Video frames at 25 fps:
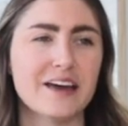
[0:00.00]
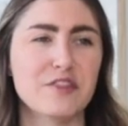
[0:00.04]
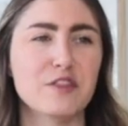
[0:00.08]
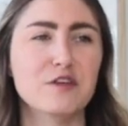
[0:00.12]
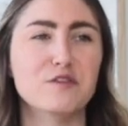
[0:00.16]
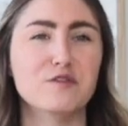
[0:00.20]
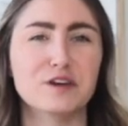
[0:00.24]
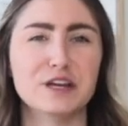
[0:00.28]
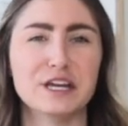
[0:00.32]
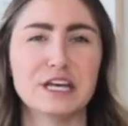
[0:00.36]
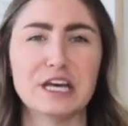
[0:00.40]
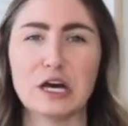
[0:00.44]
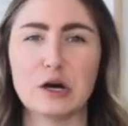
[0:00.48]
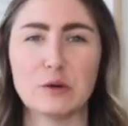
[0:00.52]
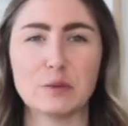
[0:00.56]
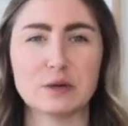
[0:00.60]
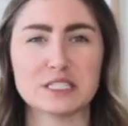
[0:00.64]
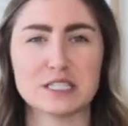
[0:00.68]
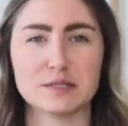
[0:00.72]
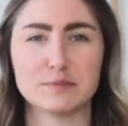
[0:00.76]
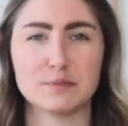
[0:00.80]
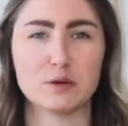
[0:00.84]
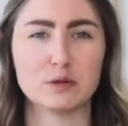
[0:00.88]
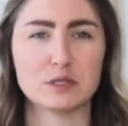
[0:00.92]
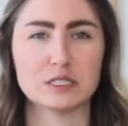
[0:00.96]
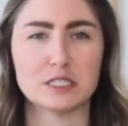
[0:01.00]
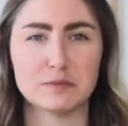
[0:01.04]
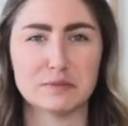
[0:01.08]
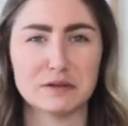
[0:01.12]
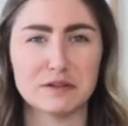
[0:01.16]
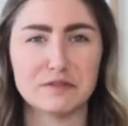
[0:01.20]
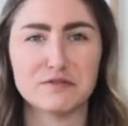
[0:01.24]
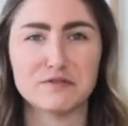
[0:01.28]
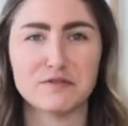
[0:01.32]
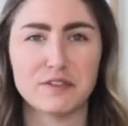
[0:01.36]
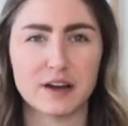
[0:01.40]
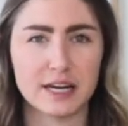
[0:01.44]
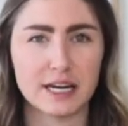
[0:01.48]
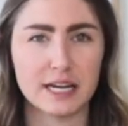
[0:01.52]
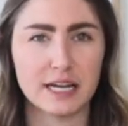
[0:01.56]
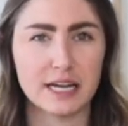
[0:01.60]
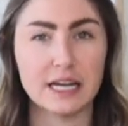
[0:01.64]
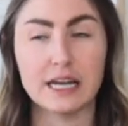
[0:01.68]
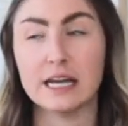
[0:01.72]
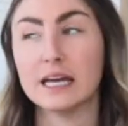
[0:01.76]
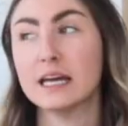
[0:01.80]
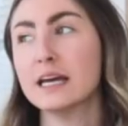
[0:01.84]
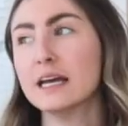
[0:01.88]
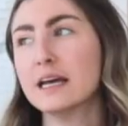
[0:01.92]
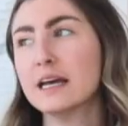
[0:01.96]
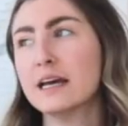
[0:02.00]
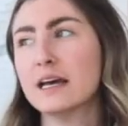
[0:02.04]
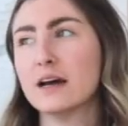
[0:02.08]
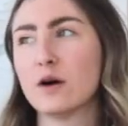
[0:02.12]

and the video was supposed to be funny.